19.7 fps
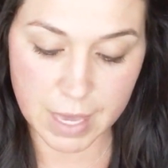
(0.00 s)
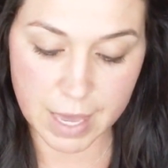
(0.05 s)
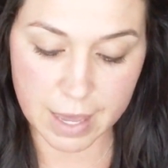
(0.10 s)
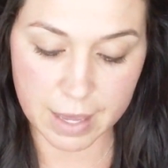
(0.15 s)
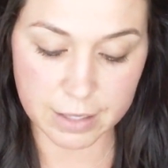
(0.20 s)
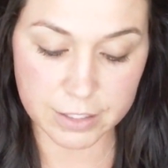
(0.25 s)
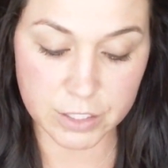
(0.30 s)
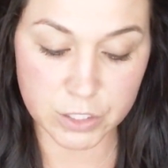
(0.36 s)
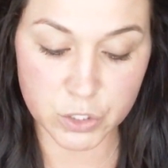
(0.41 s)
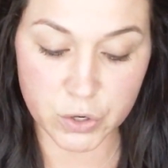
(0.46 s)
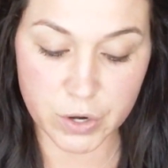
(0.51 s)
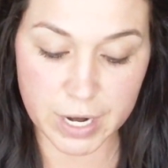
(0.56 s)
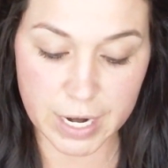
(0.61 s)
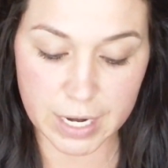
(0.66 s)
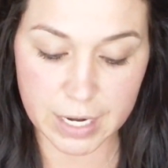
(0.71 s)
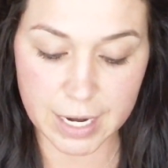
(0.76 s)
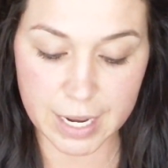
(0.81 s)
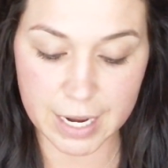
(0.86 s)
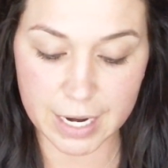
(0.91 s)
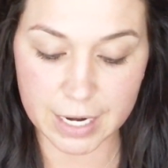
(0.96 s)
screen
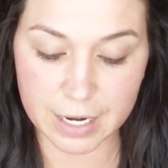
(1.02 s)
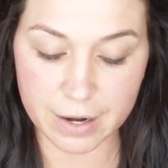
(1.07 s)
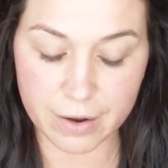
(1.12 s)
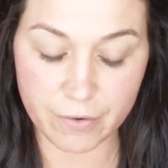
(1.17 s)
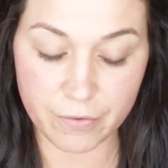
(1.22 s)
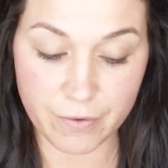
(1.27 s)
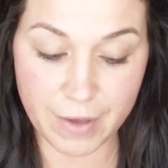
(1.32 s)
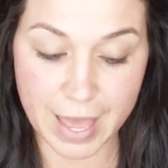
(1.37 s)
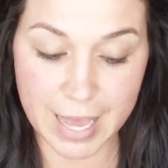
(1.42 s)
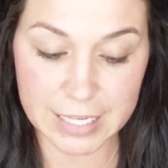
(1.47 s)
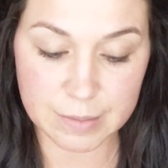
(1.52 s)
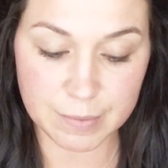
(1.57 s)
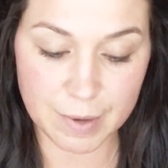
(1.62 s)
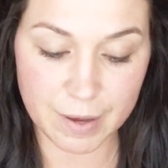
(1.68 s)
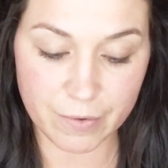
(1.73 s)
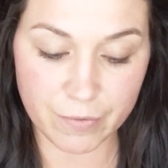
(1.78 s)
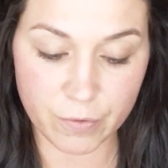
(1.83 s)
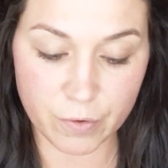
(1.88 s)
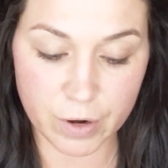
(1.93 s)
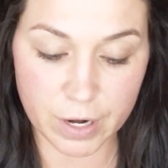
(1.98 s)
in SPF
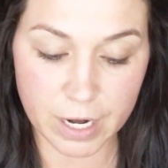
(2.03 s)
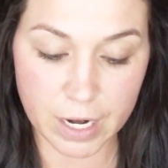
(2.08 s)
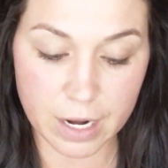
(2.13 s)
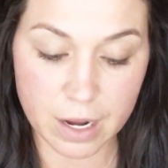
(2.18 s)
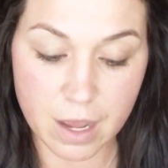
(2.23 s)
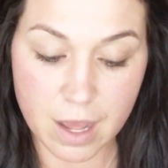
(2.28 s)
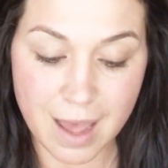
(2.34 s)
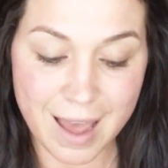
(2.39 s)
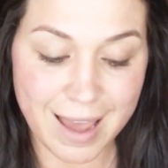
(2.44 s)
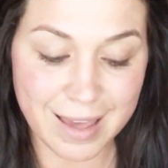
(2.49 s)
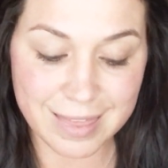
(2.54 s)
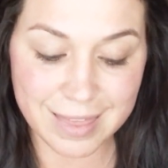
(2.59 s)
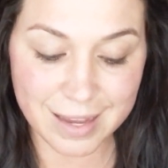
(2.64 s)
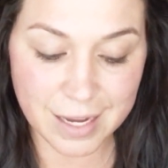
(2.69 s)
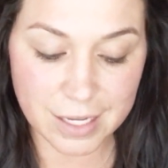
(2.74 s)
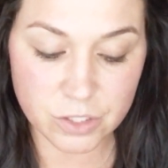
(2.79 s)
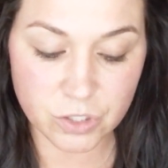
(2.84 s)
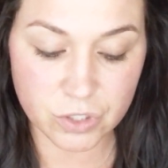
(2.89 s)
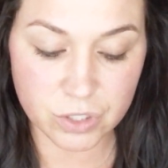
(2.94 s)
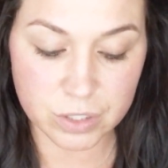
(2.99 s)
40. I think
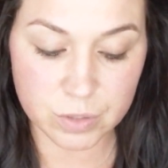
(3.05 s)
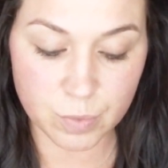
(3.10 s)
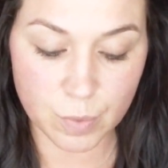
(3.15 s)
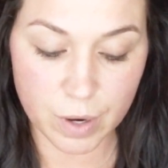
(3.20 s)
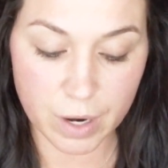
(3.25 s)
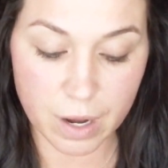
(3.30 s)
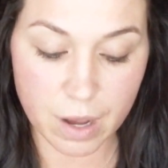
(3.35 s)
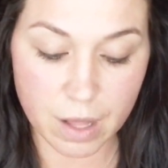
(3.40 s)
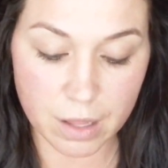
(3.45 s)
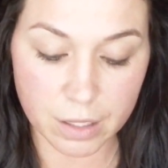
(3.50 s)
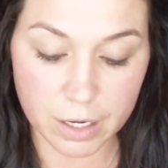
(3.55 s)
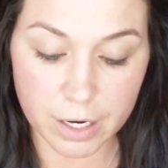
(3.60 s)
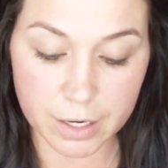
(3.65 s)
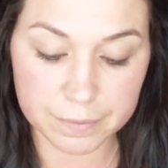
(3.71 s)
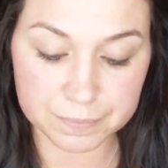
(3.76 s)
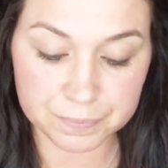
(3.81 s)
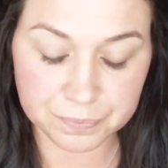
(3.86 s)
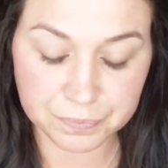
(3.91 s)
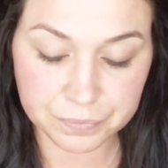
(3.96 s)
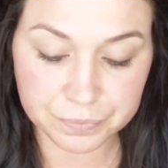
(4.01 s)
it's just one color
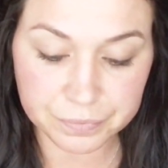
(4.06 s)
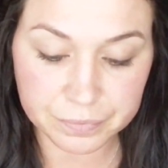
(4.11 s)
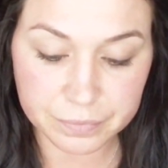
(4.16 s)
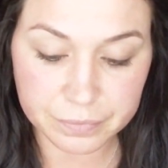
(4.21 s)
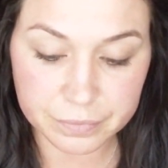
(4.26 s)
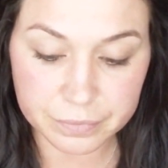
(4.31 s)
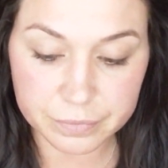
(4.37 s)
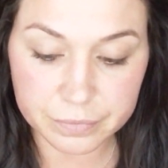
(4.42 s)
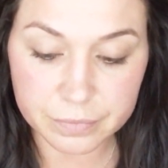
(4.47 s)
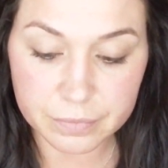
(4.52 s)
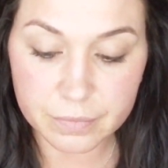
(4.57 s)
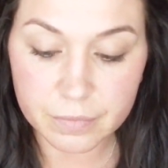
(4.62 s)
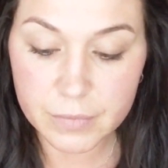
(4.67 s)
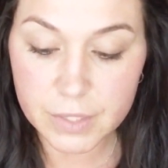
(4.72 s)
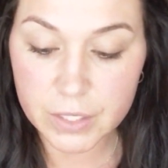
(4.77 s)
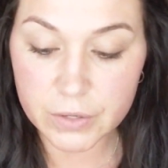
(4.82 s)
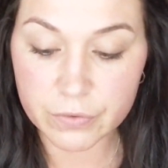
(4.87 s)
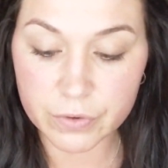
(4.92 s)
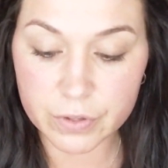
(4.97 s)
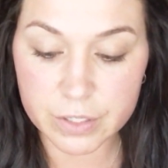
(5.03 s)

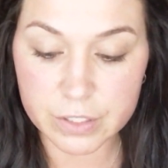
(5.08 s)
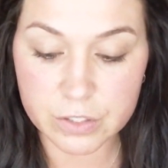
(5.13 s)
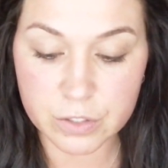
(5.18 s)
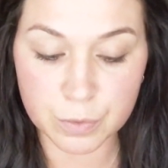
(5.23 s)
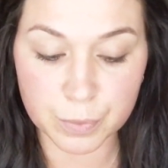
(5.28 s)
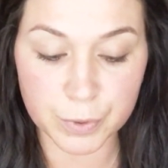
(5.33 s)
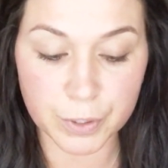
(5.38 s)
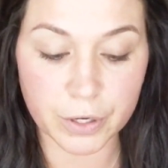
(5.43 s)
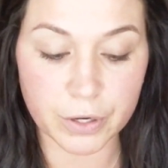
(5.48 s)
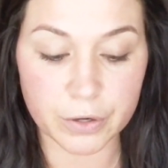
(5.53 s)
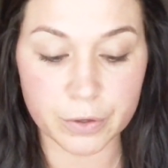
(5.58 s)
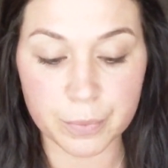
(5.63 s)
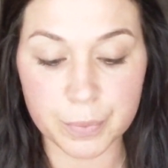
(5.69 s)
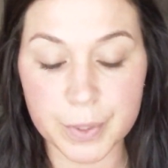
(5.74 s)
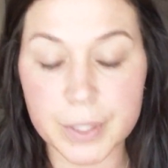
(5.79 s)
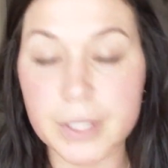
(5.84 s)
for this super goop.